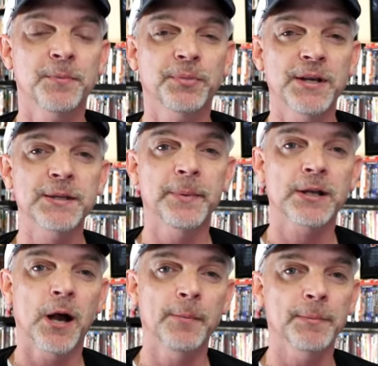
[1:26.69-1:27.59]
Please leave me a
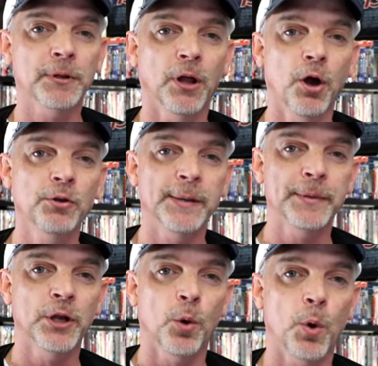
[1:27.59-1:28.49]
comment below. Let
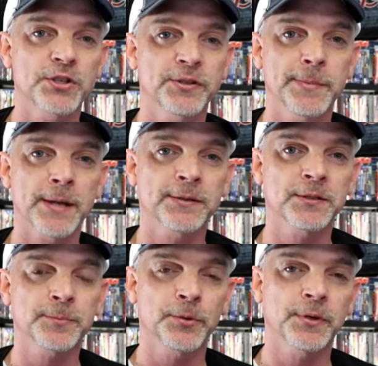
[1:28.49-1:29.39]
me know what you think about
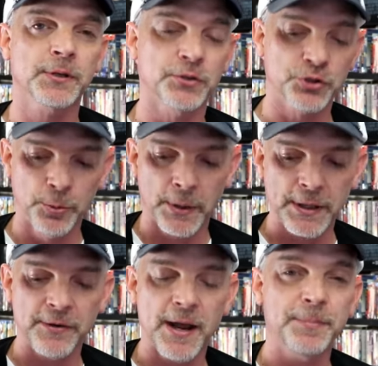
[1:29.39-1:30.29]
this particular
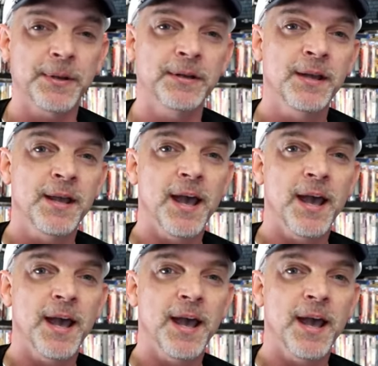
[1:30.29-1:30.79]
steelbook unwrapping,